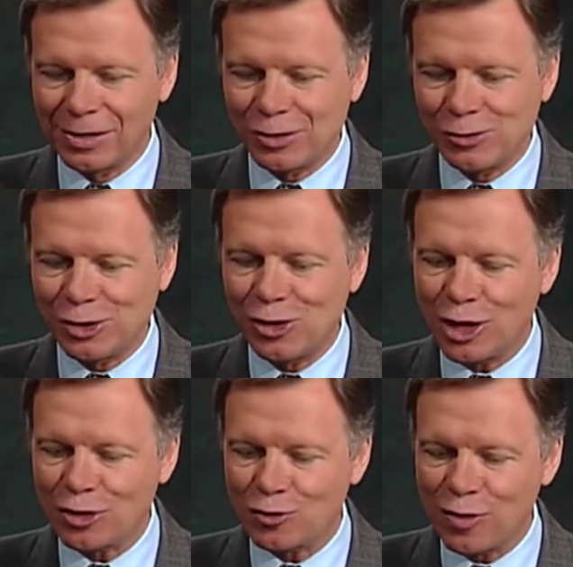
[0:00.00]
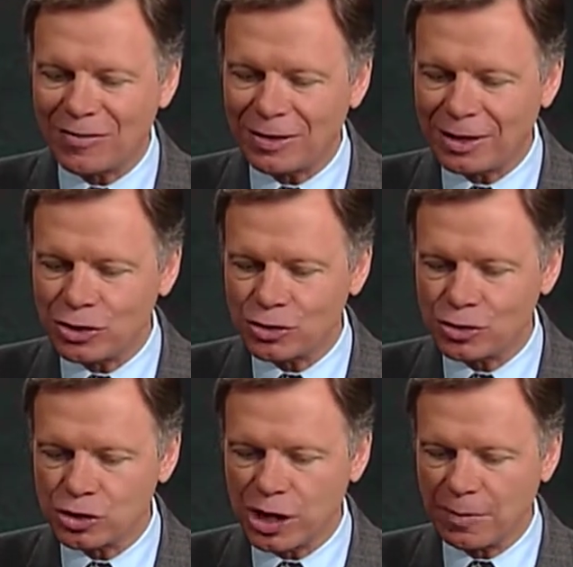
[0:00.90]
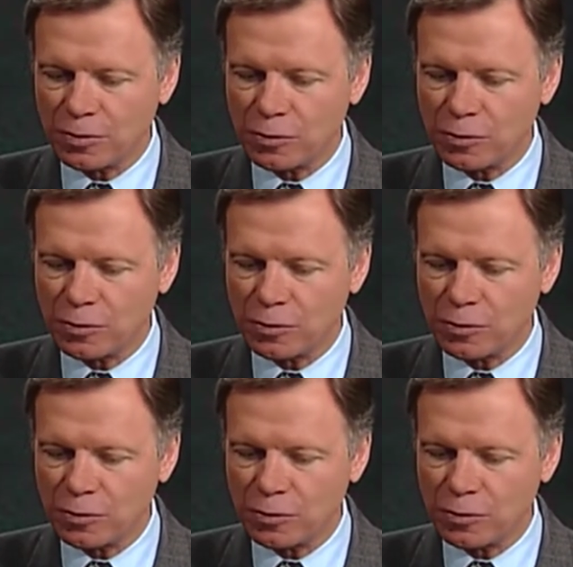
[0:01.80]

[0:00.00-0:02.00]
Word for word: We look at Revelation chapter